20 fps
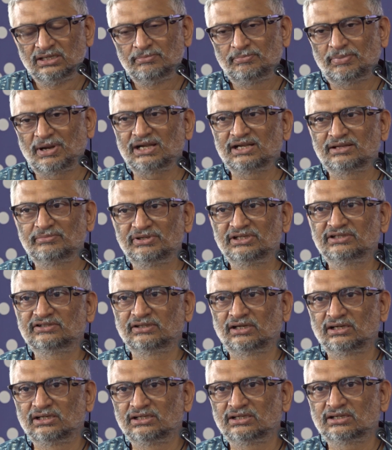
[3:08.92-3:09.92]
pandemics
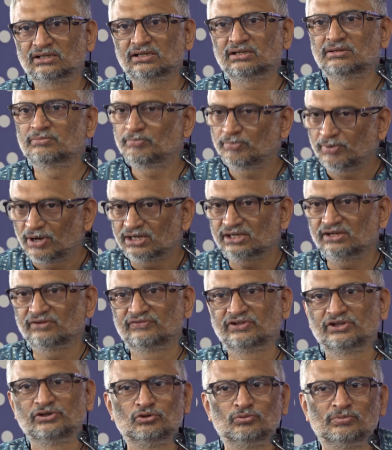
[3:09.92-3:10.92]
are part
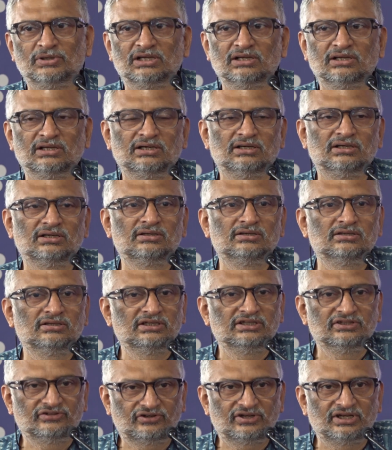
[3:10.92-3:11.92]
of the human
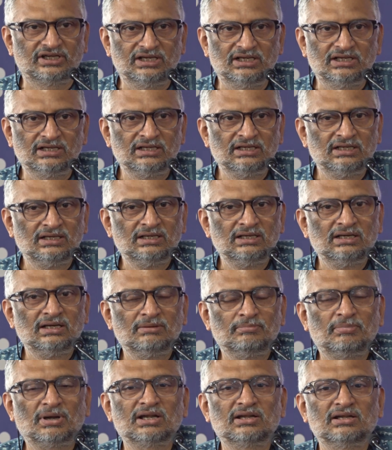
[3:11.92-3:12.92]
history,
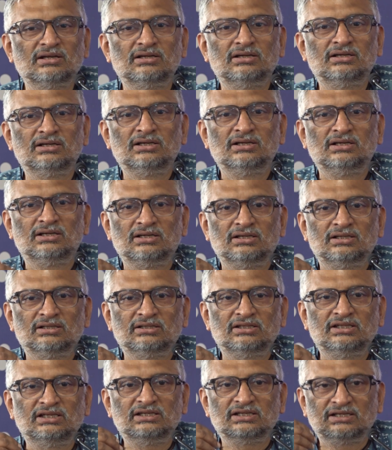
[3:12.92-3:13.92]
but
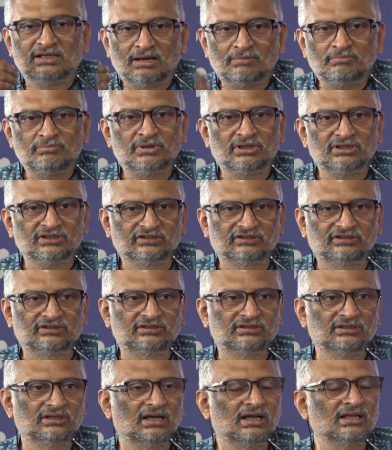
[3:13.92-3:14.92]
the
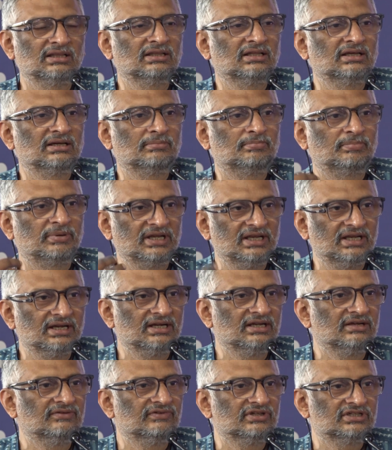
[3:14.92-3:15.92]
numbers and the
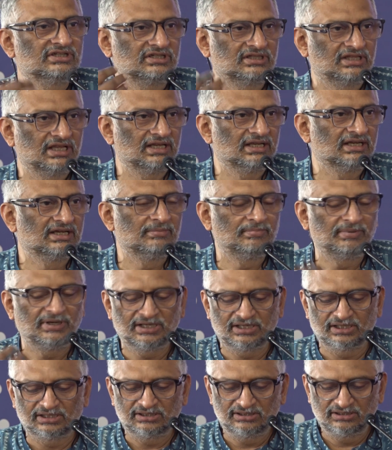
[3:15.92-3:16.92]
period in which they
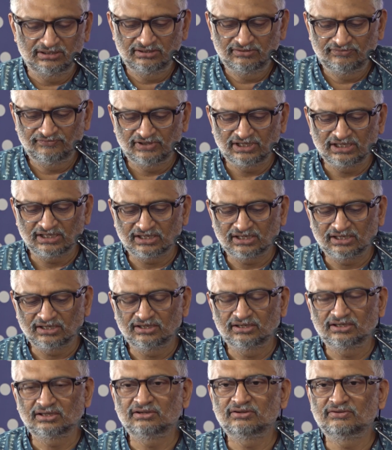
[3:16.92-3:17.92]
repeated
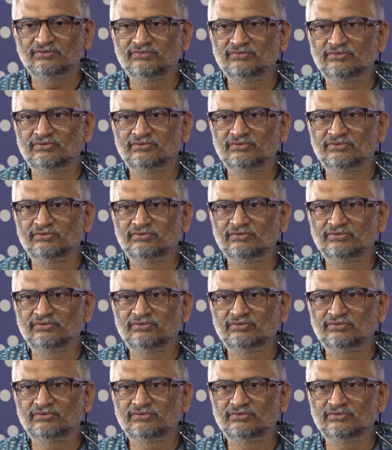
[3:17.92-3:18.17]
were